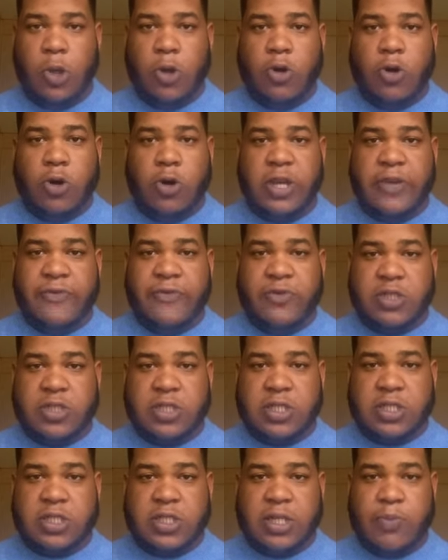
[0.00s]
or even just
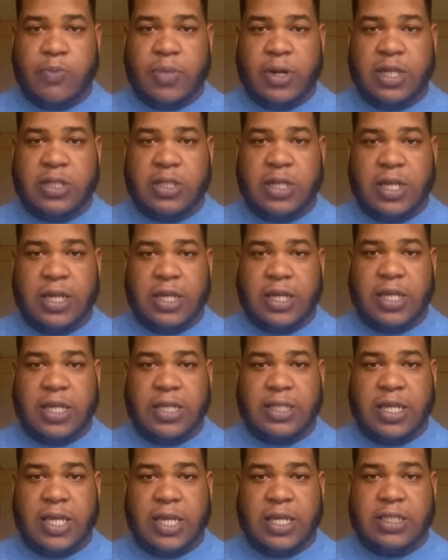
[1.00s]
as simple as a link
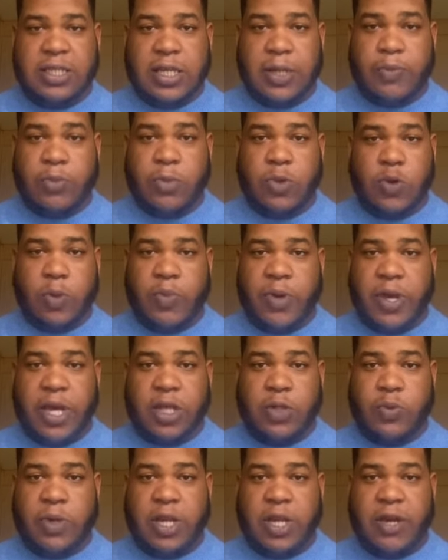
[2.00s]
that takes them to a
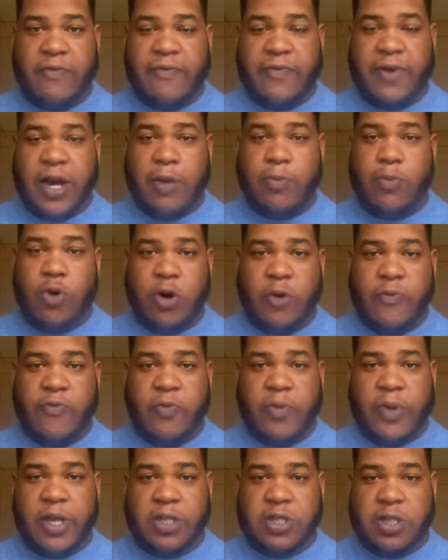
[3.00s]
page where they can find more
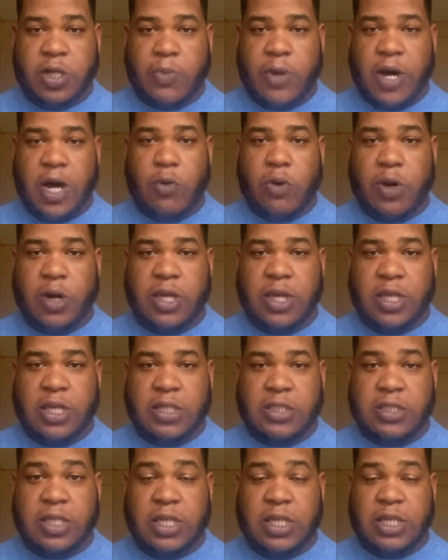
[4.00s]
information about what it
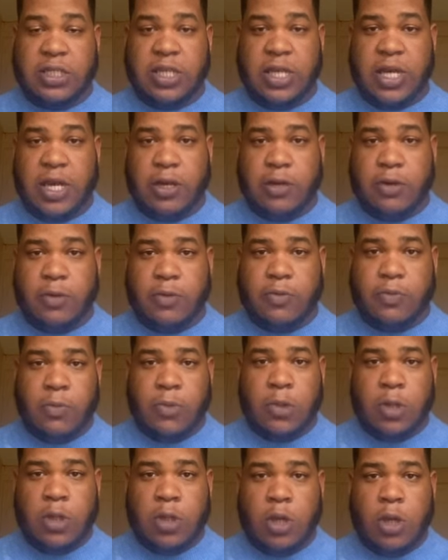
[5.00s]
is they desire.
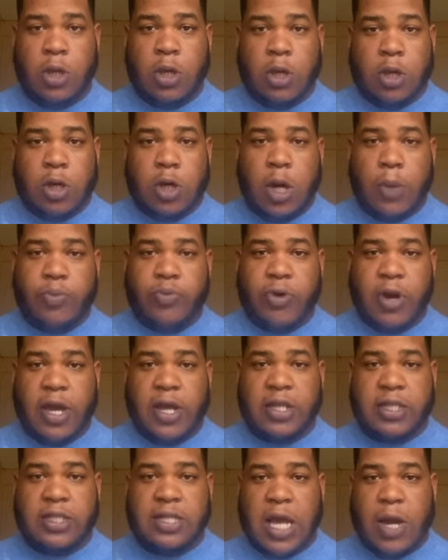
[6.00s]

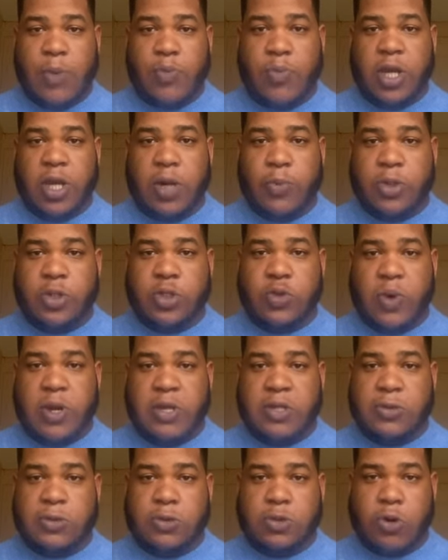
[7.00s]
Copywriting is like being a
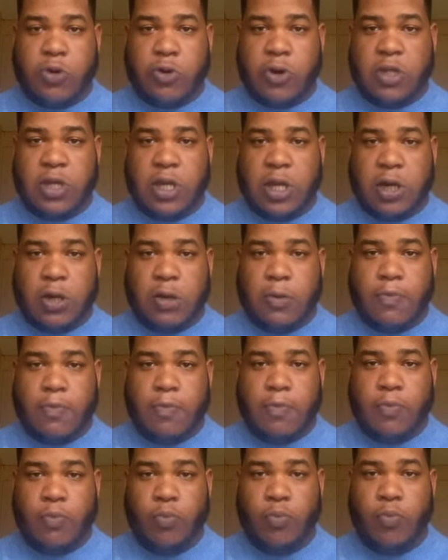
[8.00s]
persuasive storyteller,
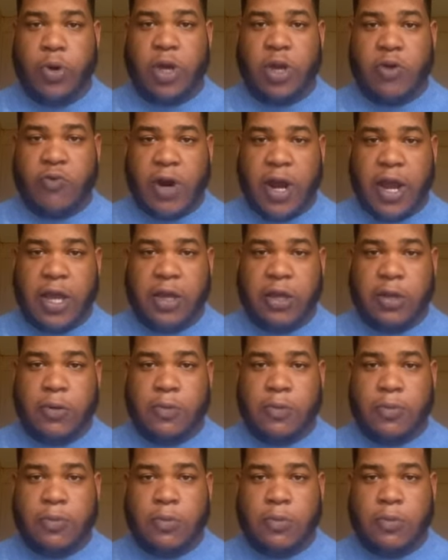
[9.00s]
but in writing.